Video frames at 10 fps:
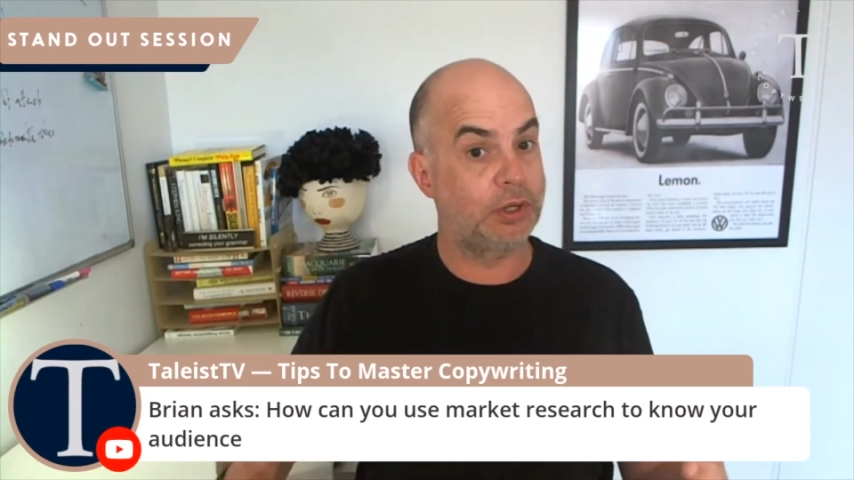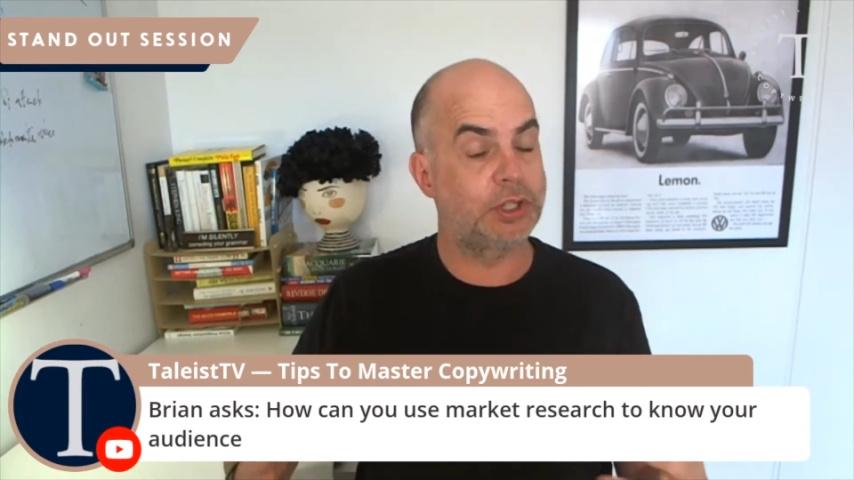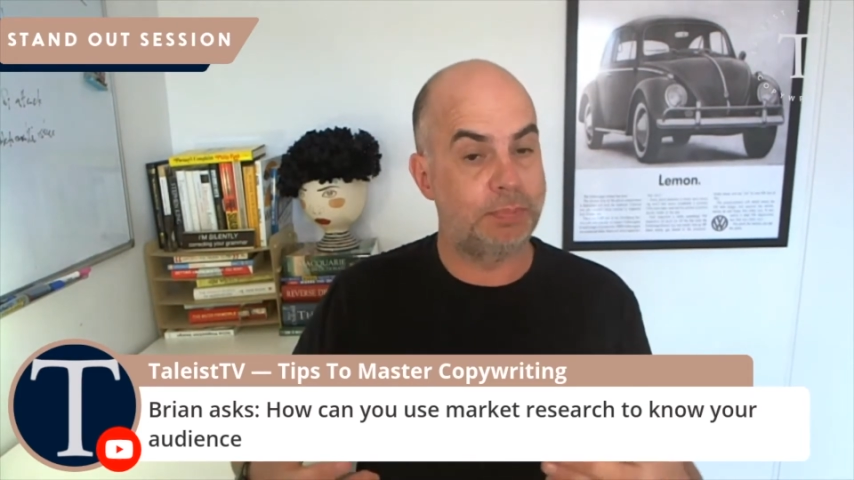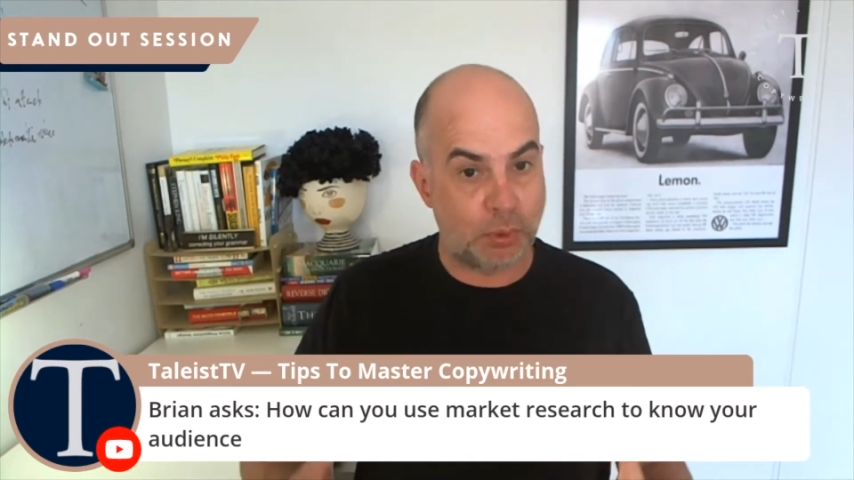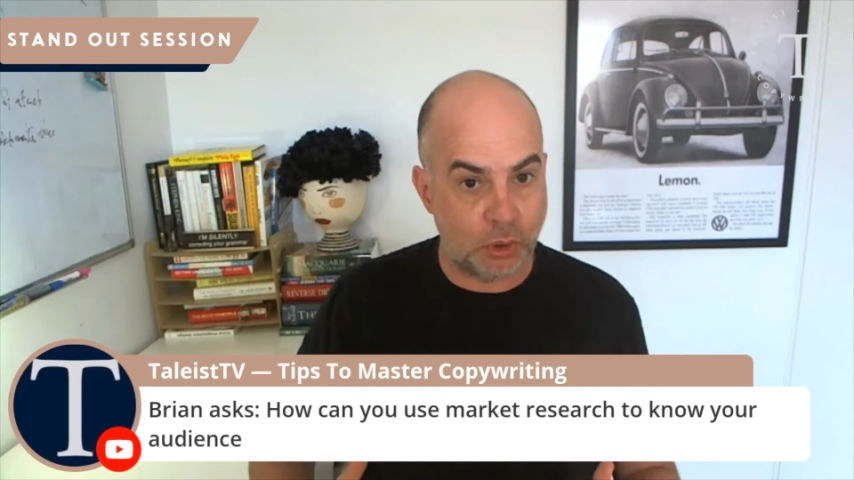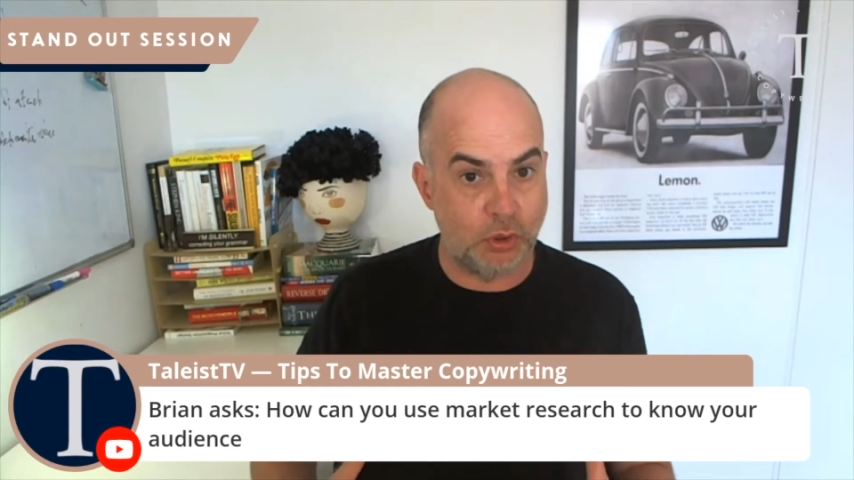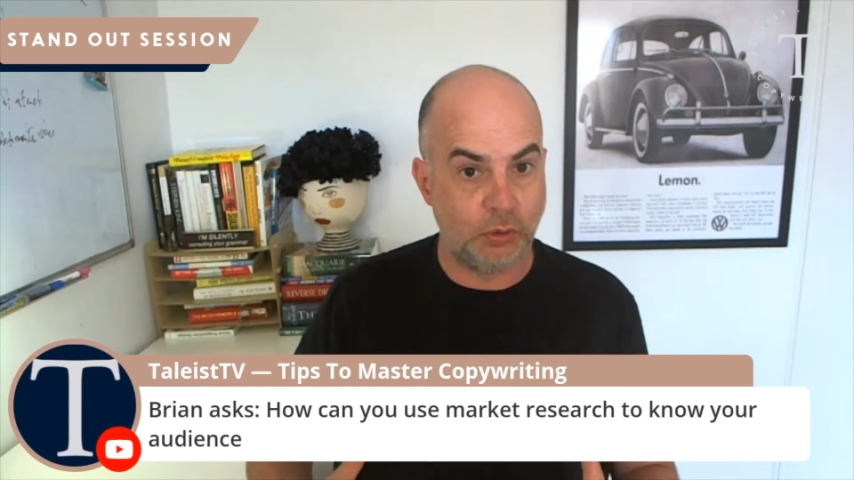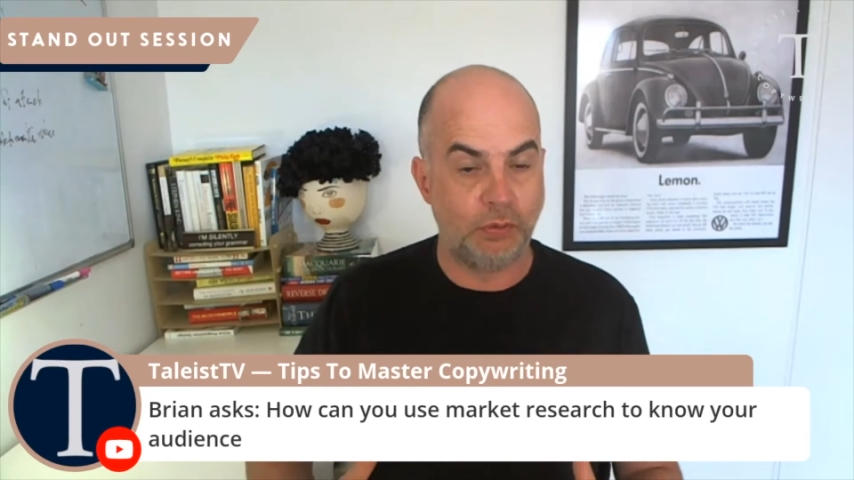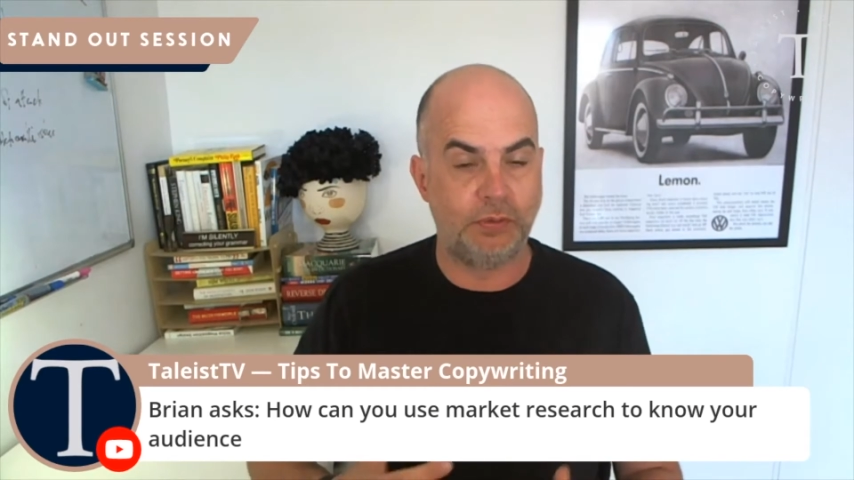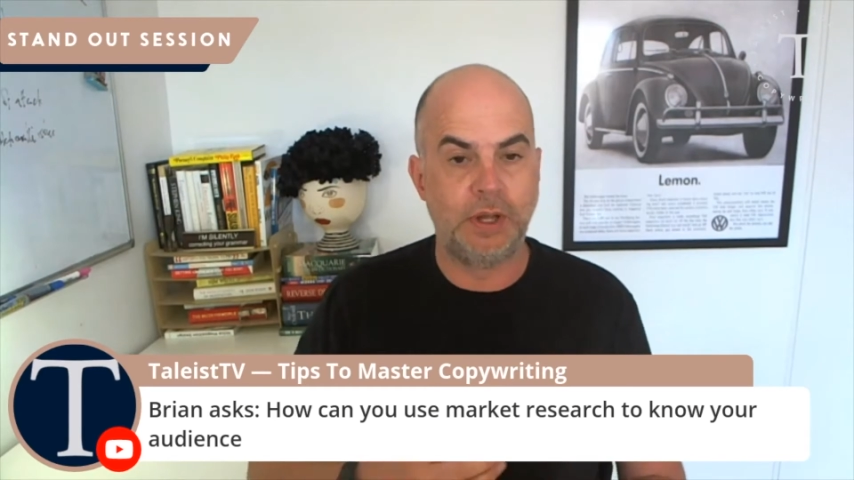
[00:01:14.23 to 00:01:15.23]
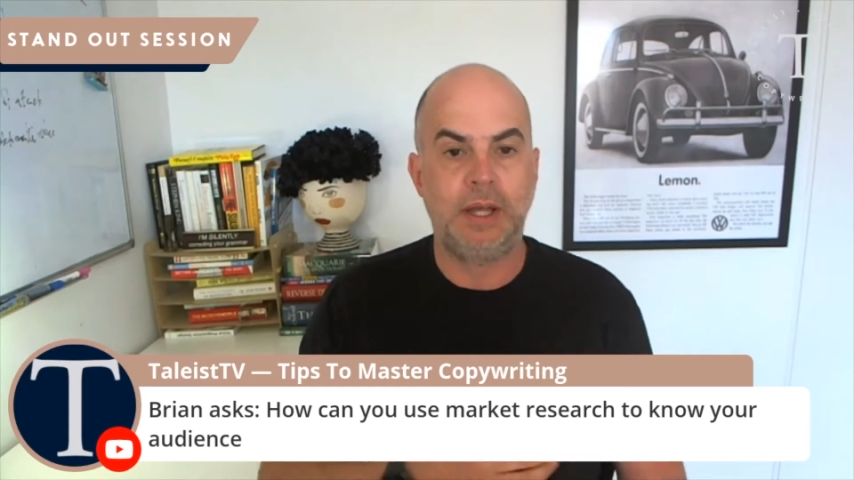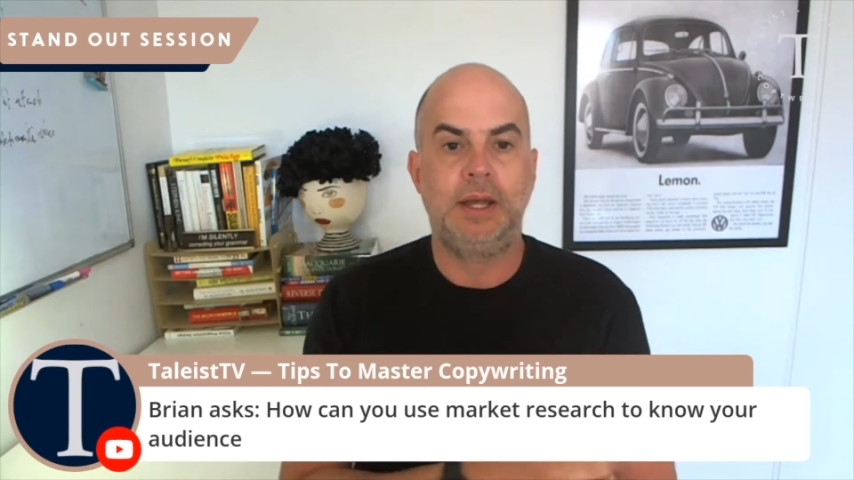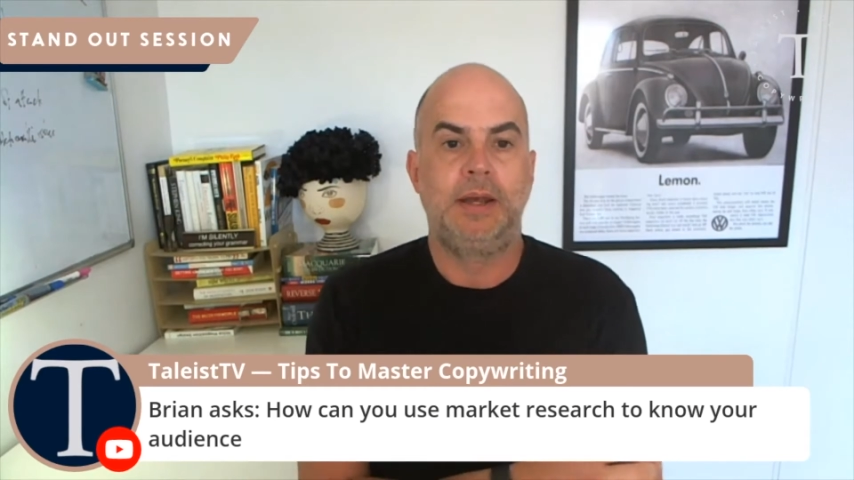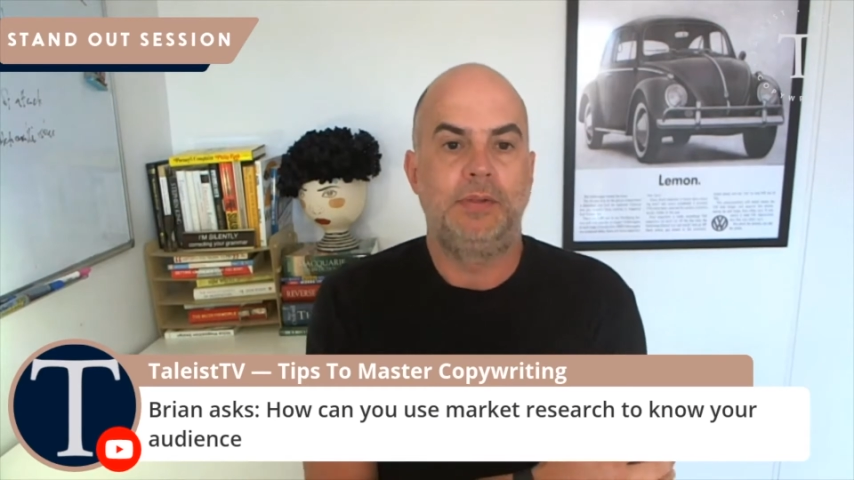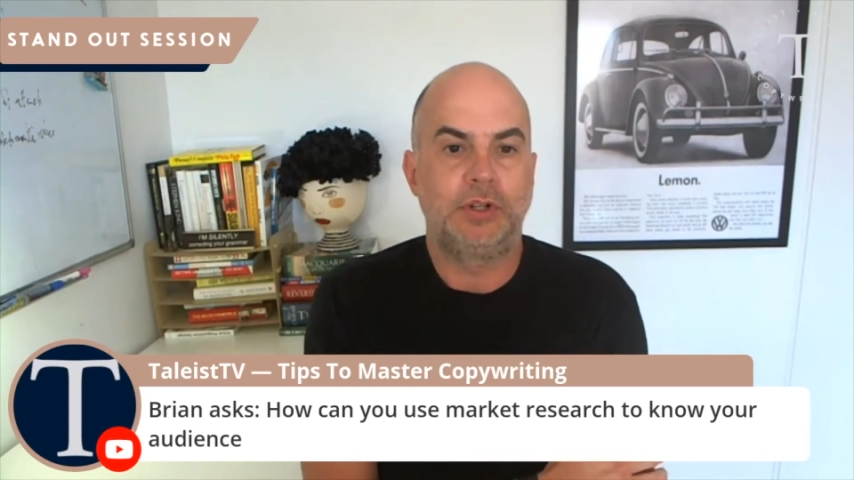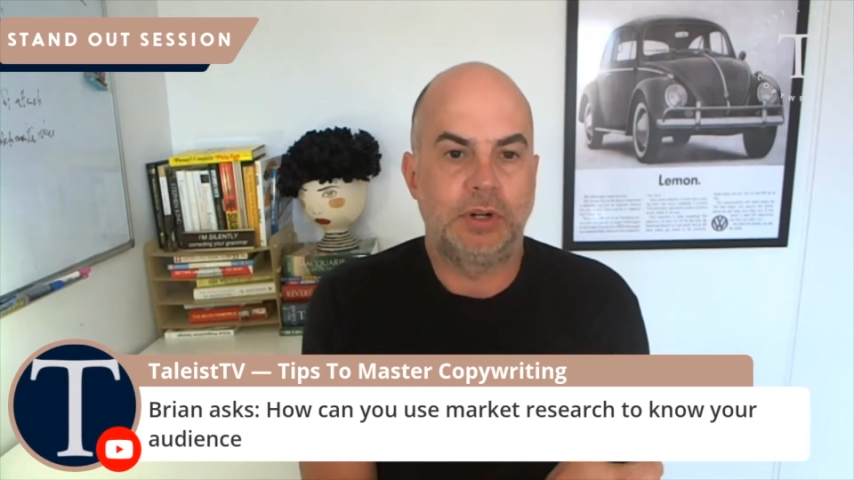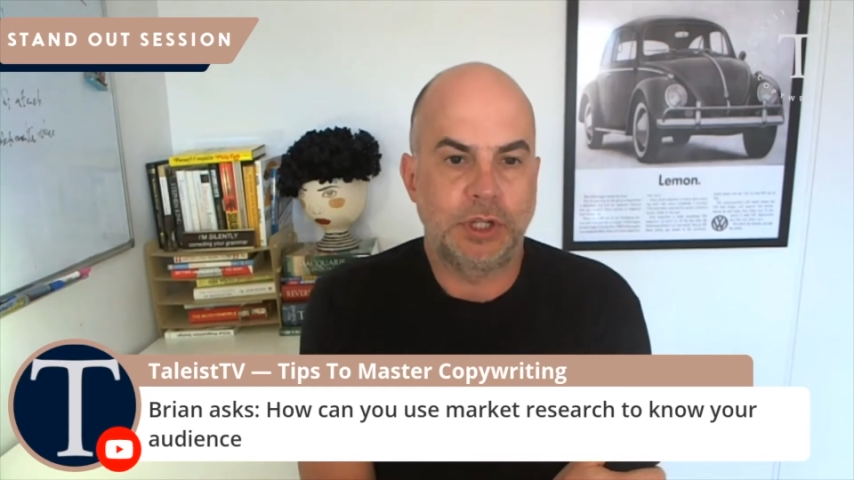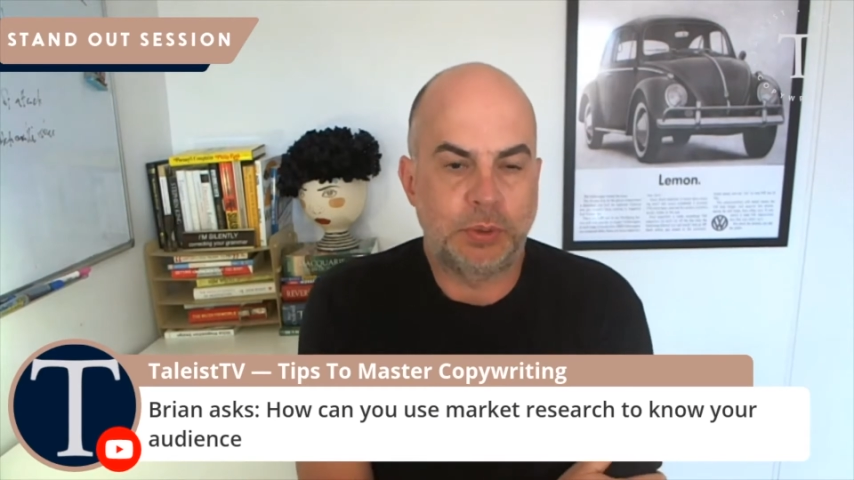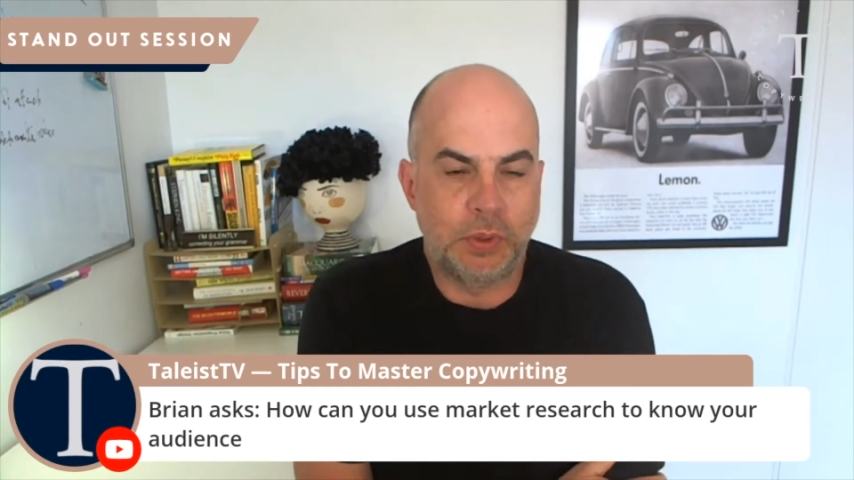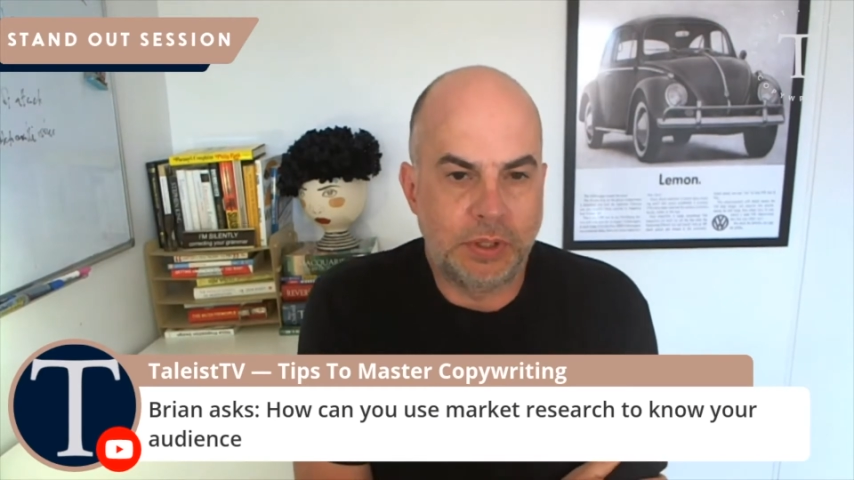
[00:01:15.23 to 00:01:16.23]
to prove the
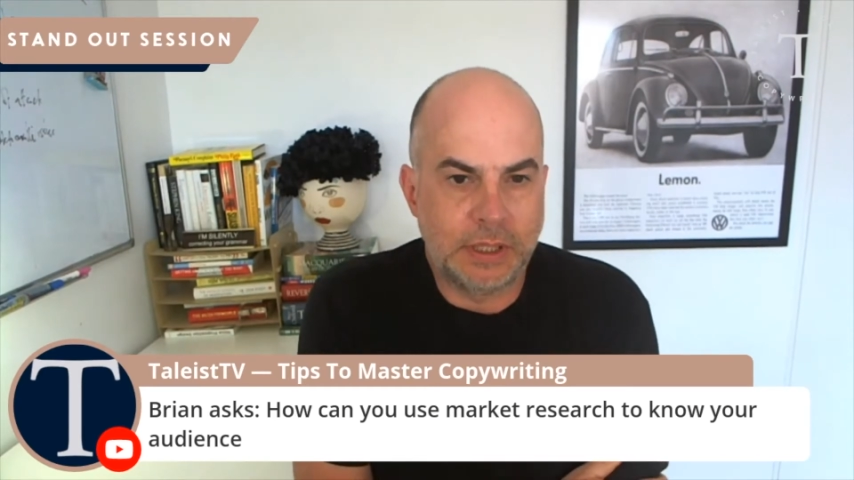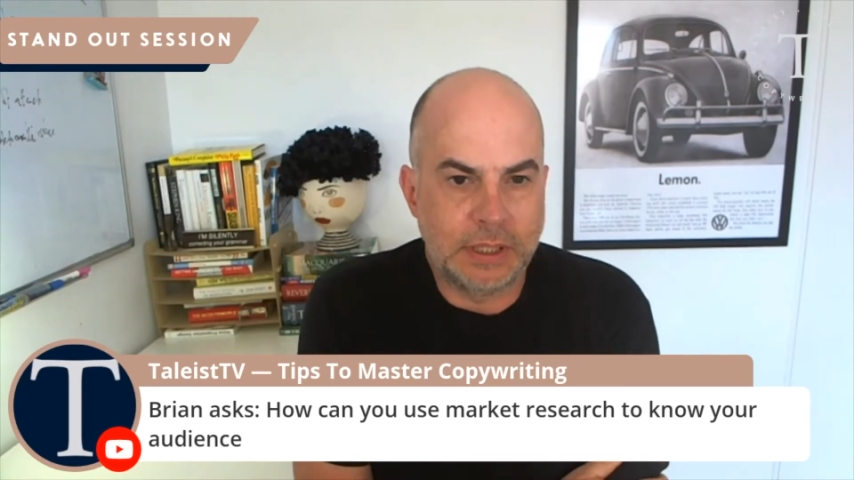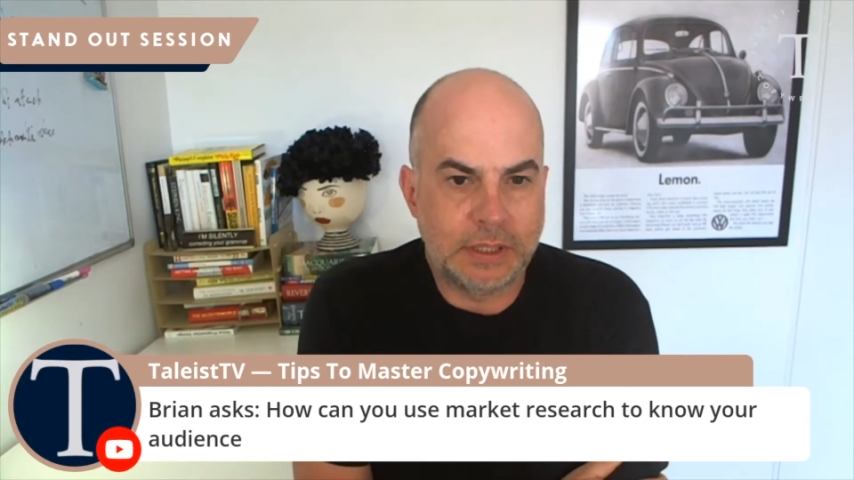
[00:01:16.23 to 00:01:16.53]
trustworthiness.